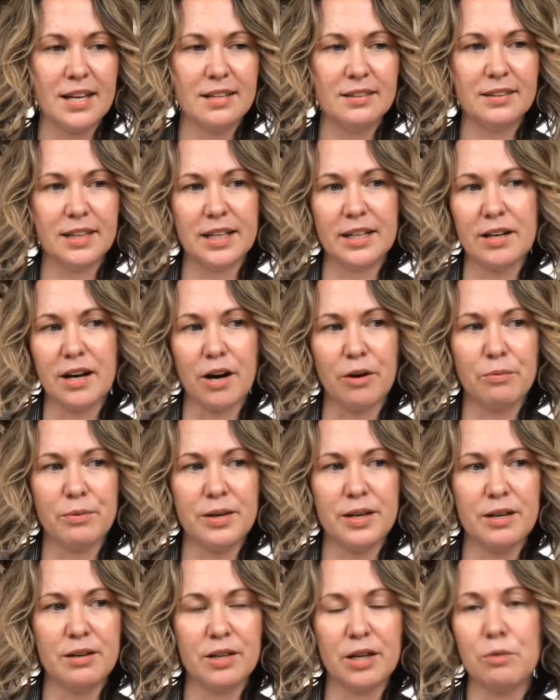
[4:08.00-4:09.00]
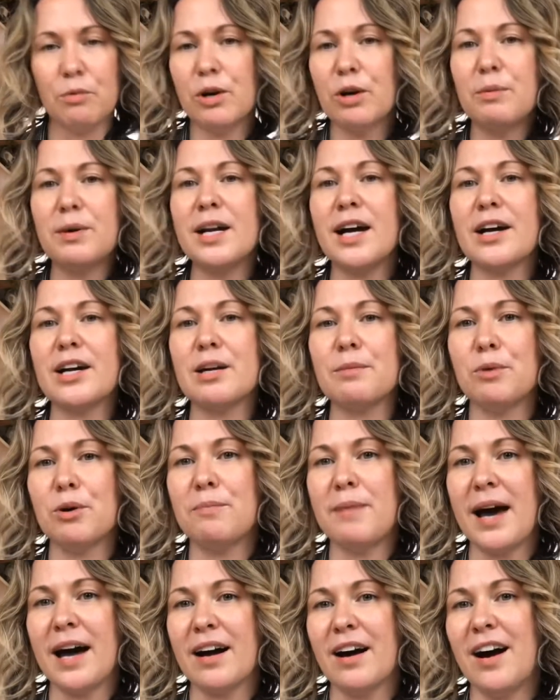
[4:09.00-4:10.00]
are we not going to put
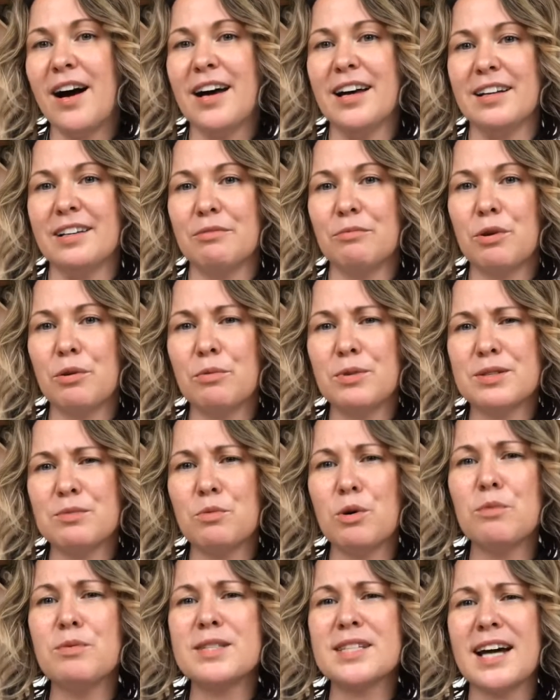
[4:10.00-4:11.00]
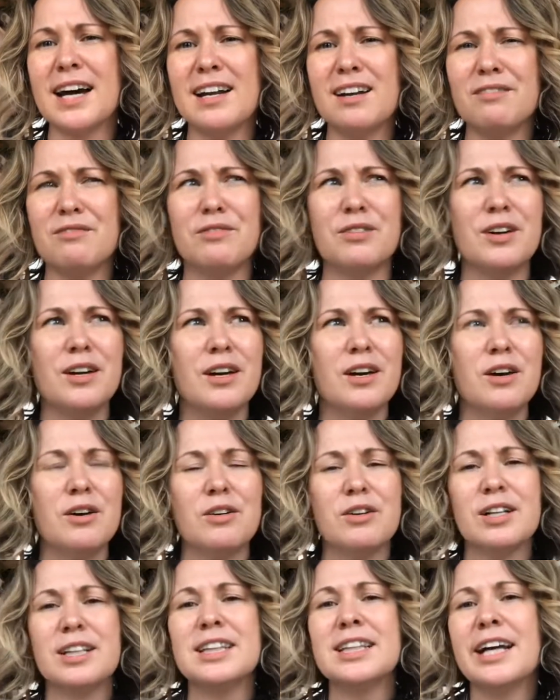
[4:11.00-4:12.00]
back on? What was kind of
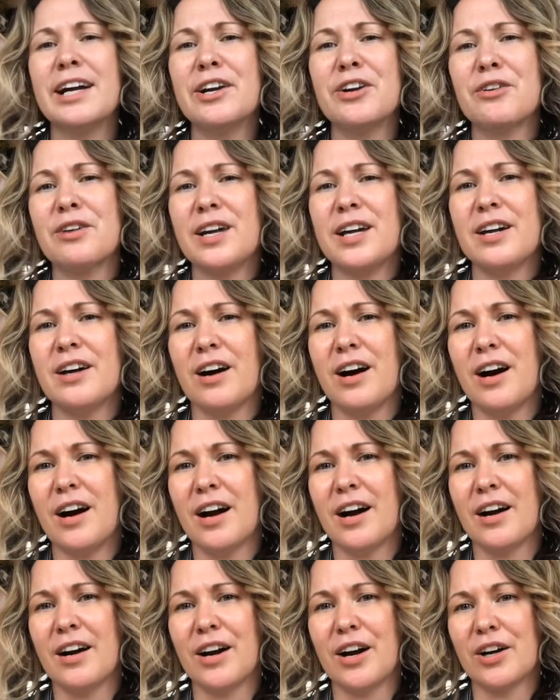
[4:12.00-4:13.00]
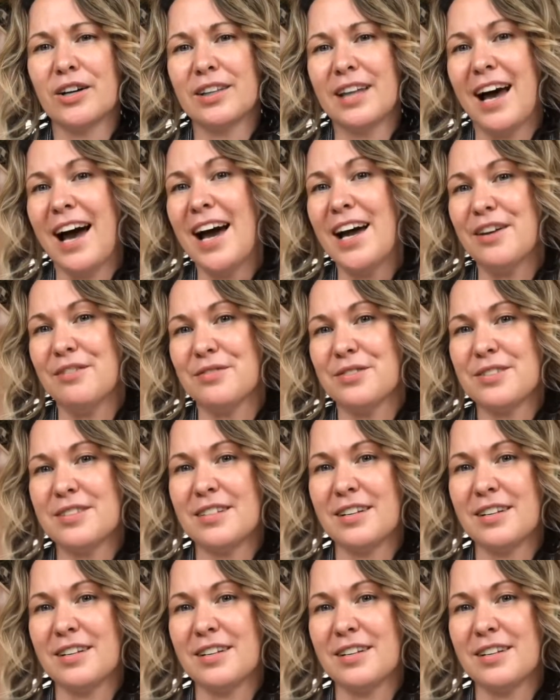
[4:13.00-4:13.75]
cluttering our lives?